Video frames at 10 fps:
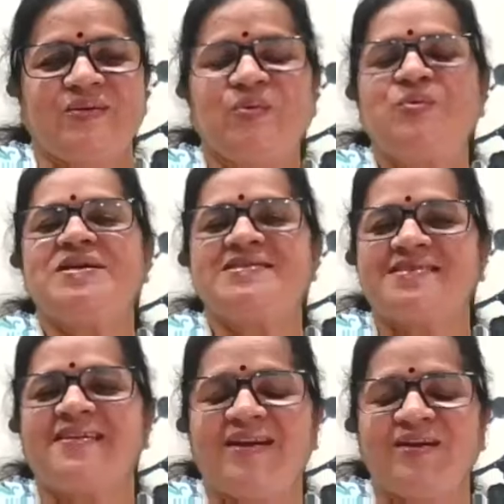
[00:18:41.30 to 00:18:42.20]
Who
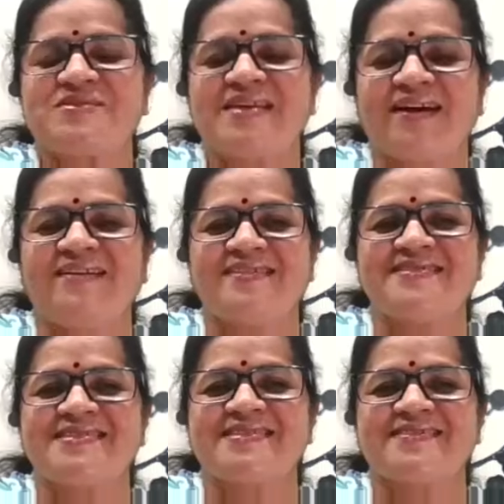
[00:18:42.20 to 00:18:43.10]
doesn't love
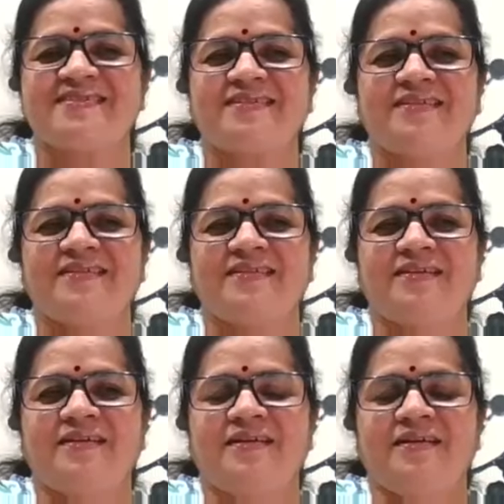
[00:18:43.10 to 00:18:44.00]
silence?
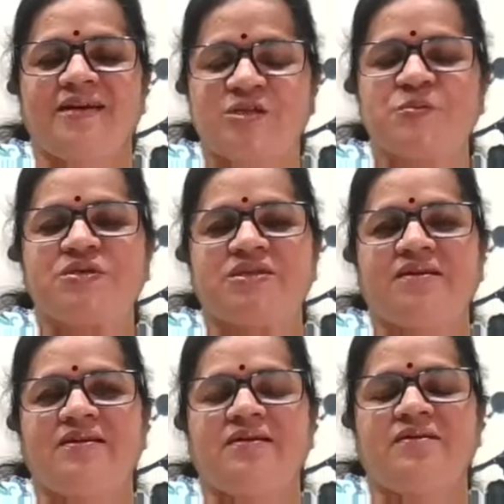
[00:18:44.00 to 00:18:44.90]

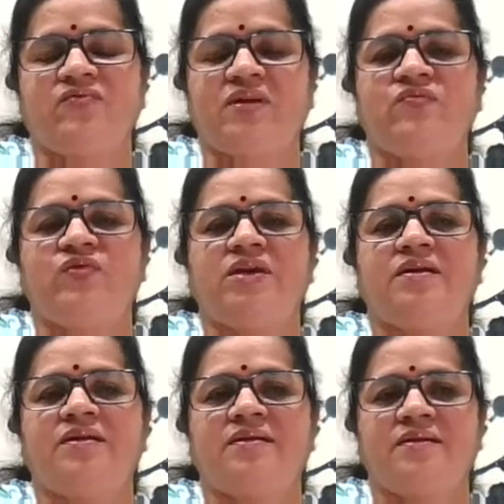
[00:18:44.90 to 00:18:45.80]
Especially when we
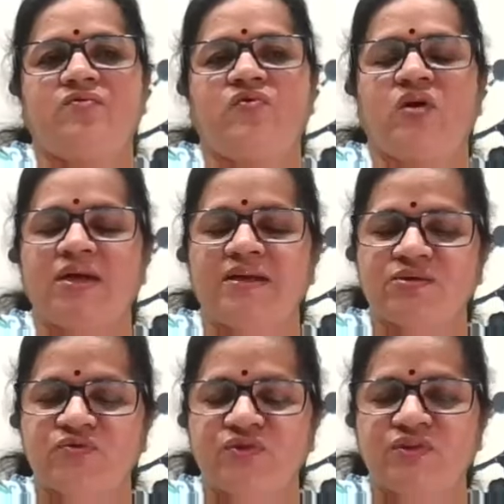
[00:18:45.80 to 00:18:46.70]
are in
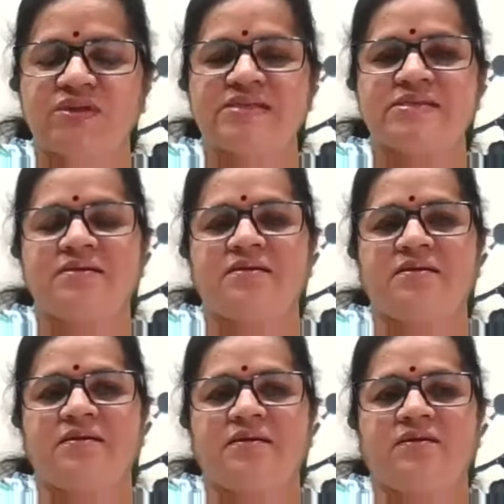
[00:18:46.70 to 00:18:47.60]
violent world,
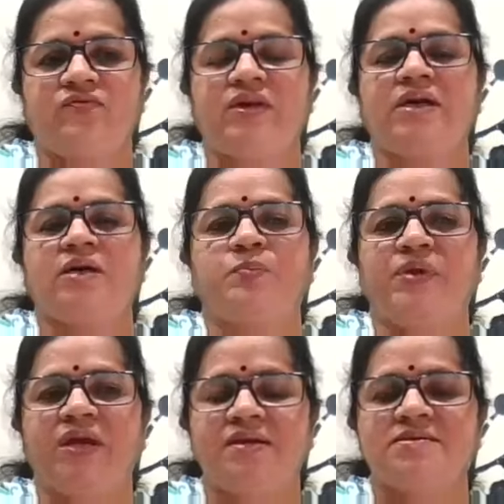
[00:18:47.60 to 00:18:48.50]
when our
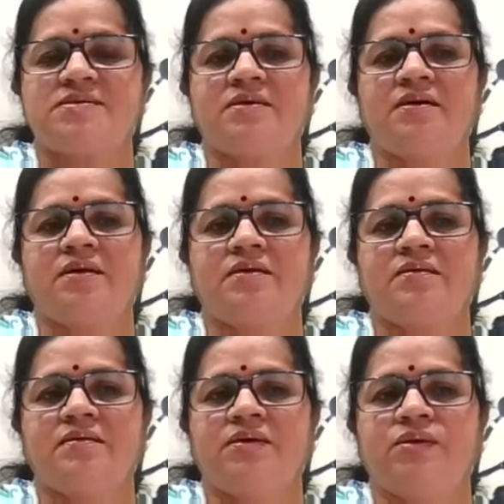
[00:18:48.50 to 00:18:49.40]
brains are,
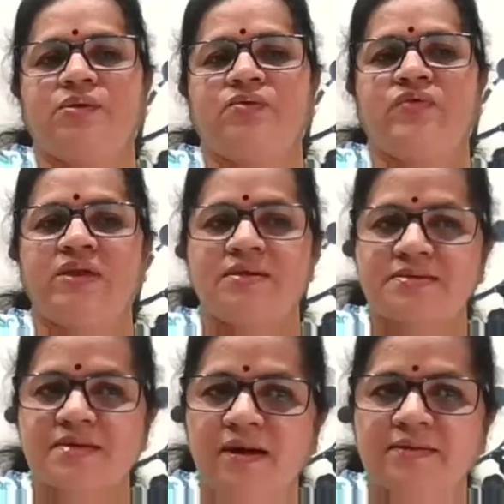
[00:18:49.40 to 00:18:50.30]
you know, very
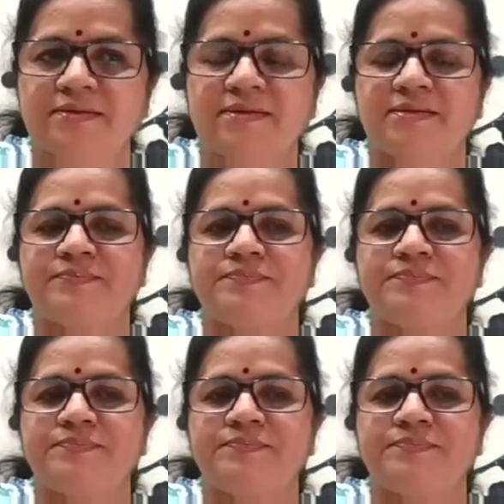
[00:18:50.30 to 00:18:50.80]
tired,